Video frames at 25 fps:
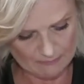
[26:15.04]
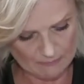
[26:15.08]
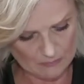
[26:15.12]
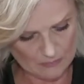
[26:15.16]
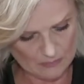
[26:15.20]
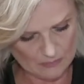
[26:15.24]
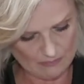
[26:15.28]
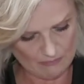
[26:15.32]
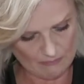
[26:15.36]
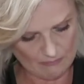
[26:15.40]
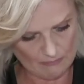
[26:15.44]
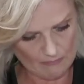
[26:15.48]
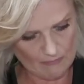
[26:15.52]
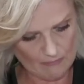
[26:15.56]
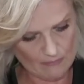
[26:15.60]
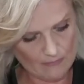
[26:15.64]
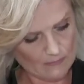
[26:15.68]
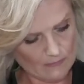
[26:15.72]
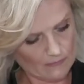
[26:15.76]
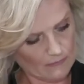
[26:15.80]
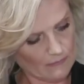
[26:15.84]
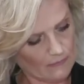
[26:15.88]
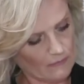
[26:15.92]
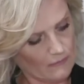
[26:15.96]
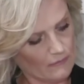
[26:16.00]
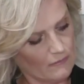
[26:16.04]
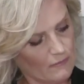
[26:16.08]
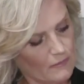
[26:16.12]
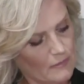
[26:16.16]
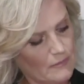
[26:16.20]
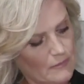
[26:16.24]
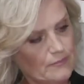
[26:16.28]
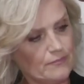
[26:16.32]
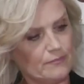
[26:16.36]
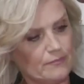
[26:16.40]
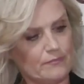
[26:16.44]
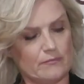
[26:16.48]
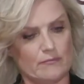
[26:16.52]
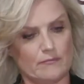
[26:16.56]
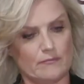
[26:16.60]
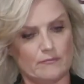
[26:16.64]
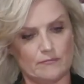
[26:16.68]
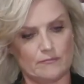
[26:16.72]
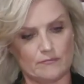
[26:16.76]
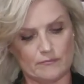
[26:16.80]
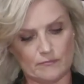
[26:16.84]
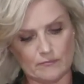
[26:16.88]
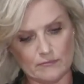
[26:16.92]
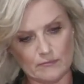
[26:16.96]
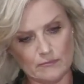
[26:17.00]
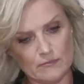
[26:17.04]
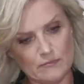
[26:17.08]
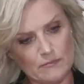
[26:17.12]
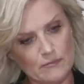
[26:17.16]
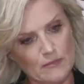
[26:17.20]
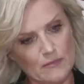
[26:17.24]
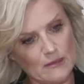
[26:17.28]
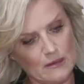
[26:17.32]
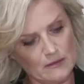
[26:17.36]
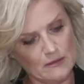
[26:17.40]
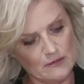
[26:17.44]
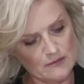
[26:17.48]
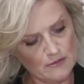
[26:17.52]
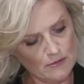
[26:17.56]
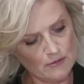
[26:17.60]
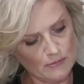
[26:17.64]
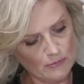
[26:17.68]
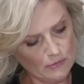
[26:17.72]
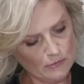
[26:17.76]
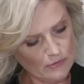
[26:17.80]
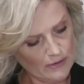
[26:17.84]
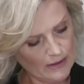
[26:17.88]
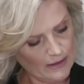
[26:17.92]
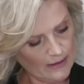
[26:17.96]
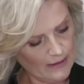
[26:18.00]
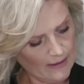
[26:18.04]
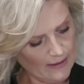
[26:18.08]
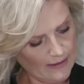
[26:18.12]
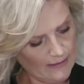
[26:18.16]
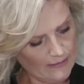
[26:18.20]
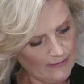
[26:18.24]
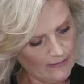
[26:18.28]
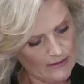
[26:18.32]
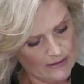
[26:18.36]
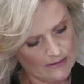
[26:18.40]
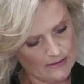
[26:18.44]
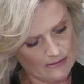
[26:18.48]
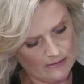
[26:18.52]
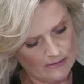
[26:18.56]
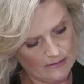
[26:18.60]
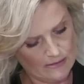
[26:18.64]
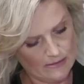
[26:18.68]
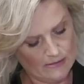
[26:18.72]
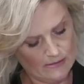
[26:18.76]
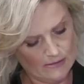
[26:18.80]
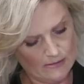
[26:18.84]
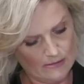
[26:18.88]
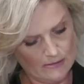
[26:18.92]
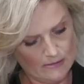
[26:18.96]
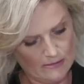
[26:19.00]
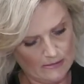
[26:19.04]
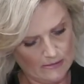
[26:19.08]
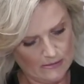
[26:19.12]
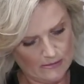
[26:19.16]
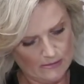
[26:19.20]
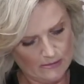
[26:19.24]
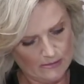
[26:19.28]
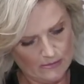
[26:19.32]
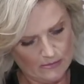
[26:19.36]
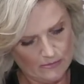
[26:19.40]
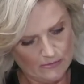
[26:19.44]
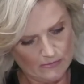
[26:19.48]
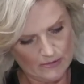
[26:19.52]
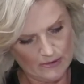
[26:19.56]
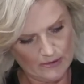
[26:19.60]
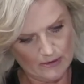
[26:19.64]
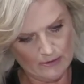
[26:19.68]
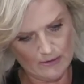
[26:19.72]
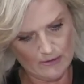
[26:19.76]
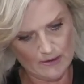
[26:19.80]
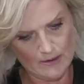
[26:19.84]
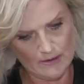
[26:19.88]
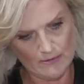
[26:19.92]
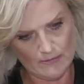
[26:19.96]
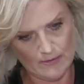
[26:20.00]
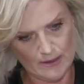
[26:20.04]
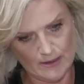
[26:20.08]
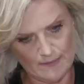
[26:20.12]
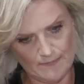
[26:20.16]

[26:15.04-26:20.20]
So I'm looking at, where are we?